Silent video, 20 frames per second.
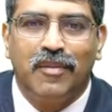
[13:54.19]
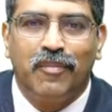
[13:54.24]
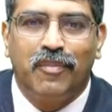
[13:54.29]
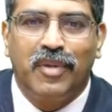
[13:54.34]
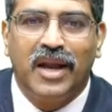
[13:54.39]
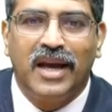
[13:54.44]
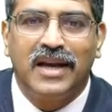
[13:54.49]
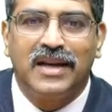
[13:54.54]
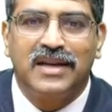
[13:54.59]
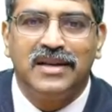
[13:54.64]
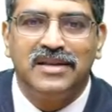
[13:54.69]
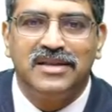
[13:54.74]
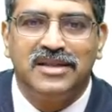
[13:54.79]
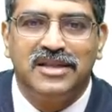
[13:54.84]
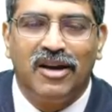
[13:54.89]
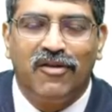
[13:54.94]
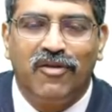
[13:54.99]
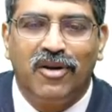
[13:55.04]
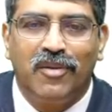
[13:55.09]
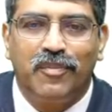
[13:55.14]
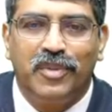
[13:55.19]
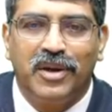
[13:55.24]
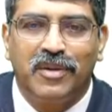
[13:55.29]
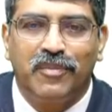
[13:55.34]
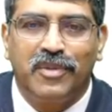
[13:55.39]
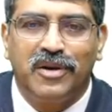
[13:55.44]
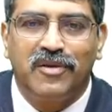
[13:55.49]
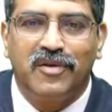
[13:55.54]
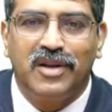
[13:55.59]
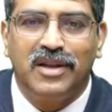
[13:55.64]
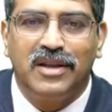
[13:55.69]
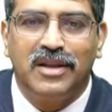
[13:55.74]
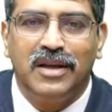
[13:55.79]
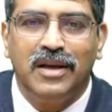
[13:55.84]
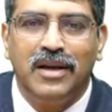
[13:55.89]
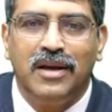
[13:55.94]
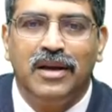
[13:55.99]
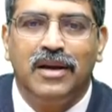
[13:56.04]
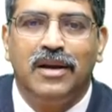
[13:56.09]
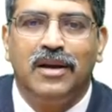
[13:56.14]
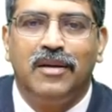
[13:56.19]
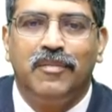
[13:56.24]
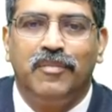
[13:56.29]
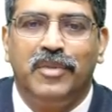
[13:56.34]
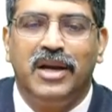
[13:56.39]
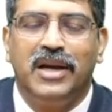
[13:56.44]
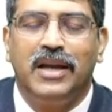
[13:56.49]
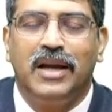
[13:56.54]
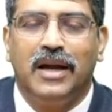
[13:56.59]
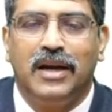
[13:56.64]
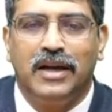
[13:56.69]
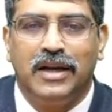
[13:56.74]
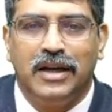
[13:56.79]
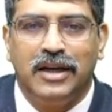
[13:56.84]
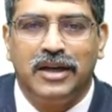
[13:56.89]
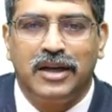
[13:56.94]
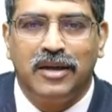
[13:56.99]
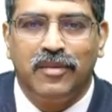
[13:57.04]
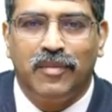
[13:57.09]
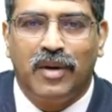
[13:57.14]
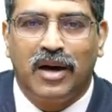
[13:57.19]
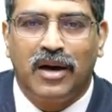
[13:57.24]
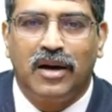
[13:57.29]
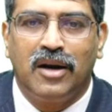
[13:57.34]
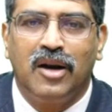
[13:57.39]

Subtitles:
plaque is developing between the media and intima.